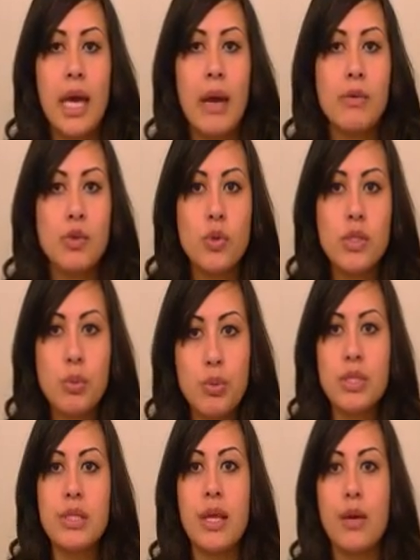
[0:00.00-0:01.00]
I was only
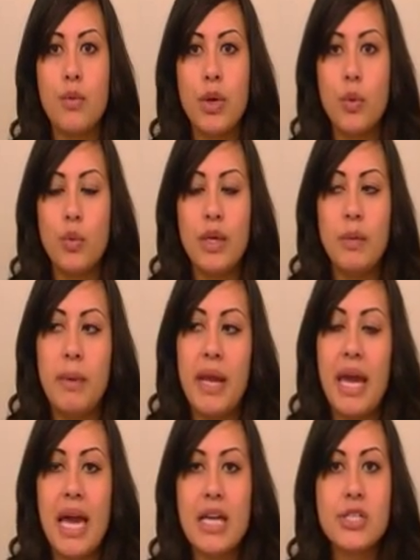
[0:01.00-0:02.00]
supposed to let it run a week, but
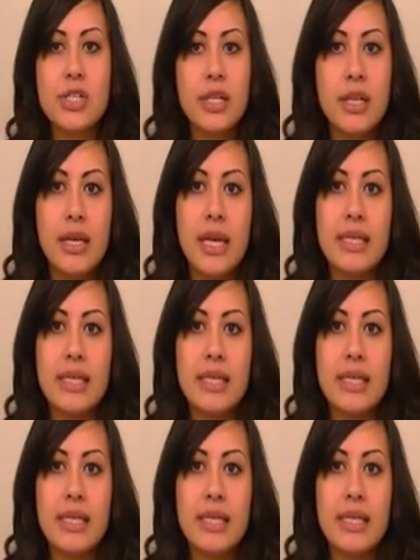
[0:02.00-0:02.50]
I actually